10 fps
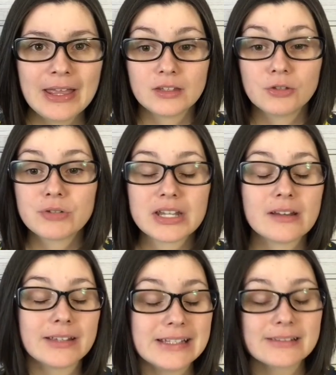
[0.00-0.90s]
You could
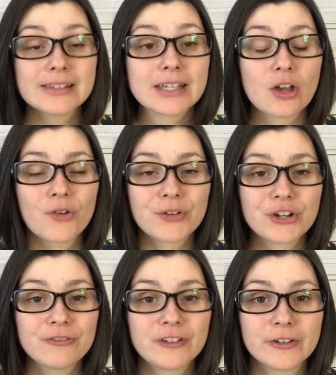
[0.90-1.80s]
easily get over
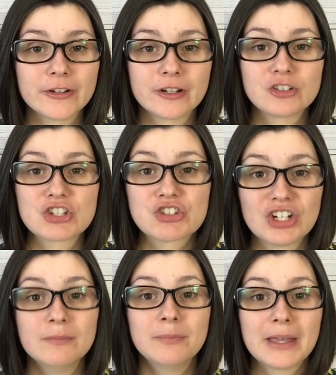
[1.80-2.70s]
your fear, just
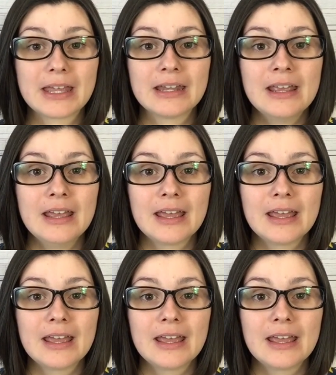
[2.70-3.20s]
jump in